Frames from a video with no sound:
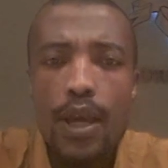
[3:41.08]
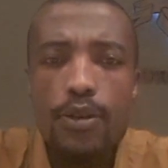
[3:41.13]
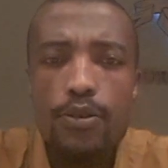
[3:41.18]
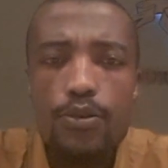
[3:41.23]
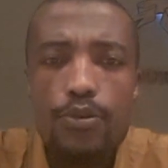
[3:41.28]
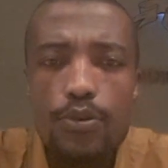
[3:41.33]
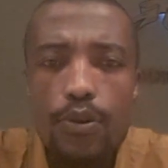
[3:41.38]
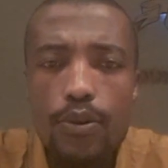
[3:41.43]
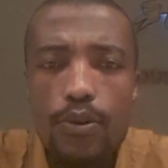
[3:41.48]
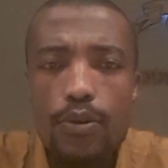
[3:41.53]

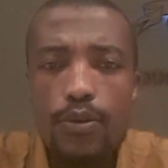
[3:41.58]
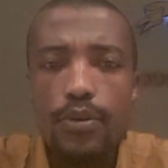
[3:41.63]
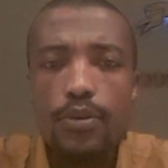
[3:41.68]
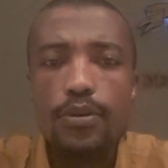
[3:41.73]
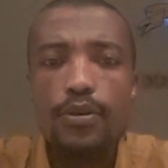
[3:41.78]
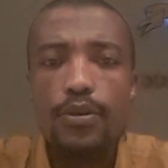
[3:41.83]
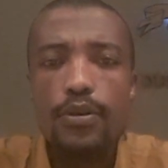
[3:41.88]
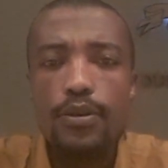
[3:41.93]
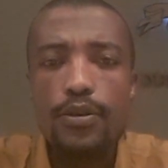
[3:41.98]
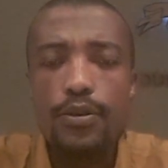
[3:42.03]

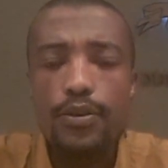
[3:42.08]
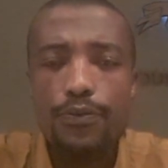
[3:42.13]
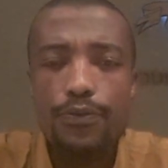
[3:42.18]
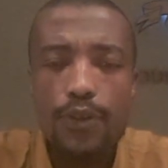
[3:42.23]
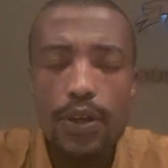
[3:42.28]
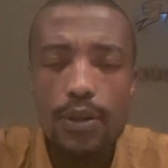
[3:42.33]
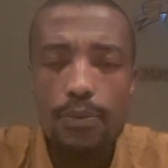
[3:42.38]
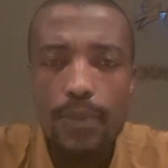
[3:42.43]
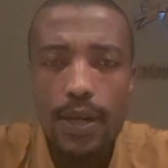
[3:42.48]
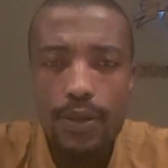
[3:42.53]
So,
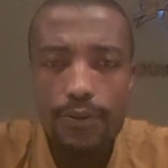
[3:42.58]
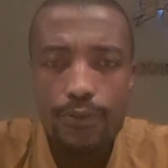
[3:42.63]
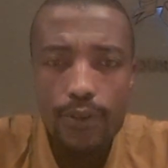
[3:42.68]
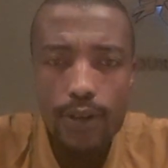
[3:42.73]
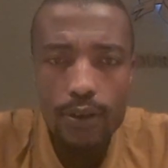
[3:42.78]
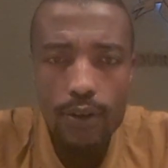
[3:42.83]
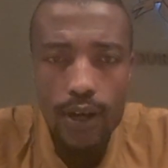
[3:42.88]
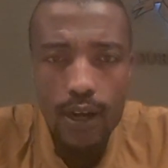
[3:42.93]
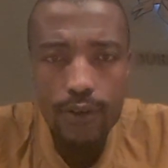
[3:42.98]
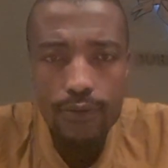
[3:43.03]
my
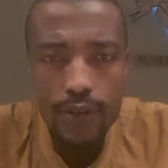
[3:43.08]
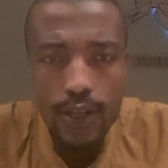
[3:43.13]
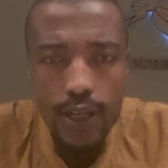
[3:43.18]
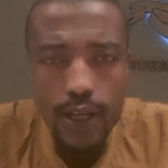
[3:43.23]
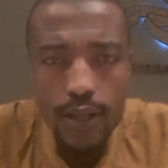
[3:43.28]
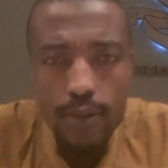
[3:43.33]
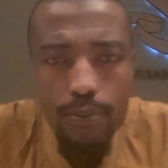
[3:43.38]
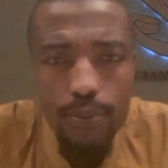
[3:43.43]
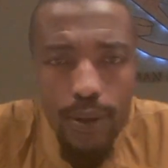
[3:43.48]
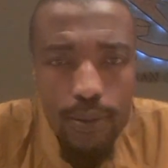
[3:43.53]
fellow
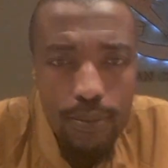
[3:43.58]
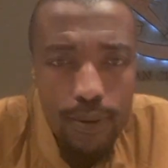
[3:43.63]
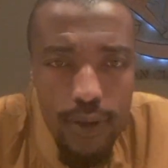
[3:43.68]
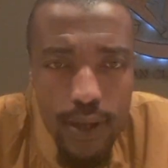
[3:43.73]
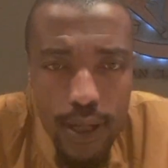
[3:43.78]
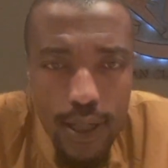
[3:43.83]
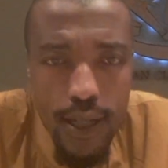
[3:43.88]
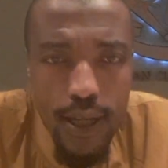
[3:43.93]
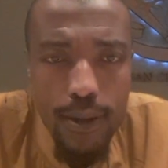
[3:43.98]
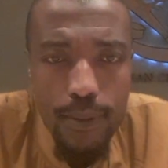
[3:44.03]
African people
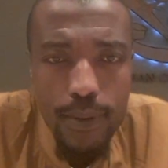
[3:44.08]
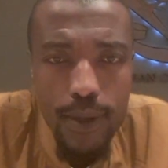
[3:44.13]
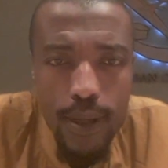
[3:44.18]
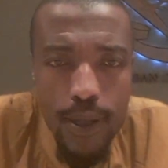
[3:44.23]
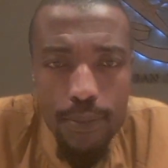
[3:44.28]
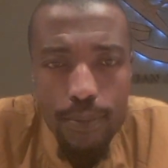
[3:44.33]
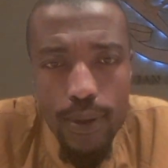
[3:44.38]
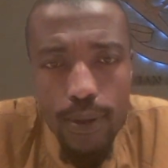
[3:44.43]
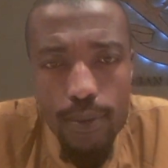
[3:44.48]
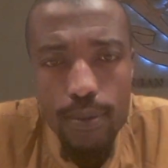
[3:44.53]
and
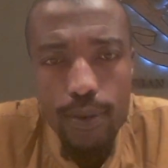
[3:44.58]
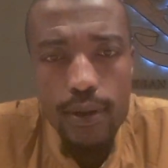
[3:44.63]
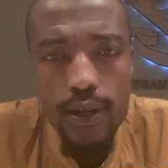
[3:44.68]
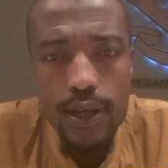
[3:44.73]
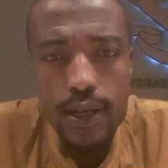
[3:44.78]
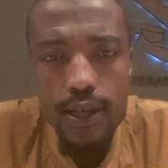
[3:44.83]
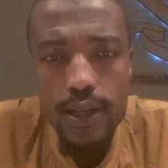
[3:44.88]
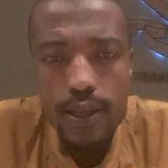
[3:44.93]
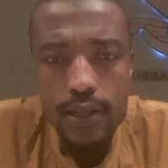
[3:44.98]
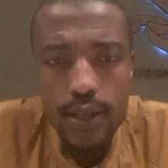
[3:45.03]
people
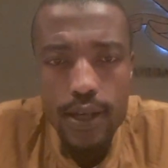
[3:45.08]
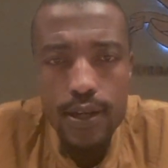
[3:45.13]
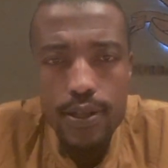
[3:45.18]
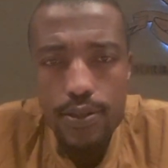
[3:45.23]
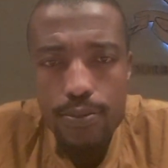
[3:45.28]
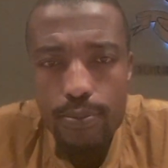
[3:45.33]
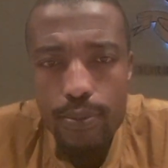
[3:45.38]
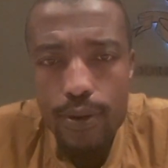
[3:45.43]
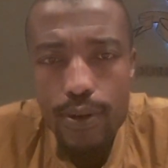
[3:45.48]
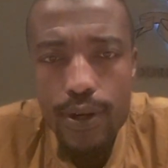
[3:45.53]
in the
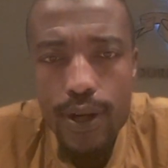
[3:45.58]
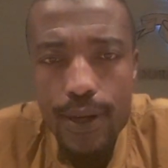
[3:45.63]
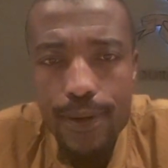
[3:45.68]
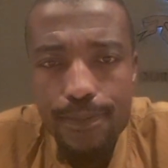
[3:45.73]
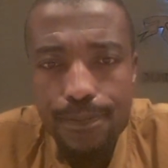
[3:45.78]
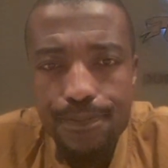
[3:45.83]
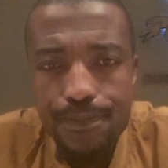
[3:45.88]
diaspora,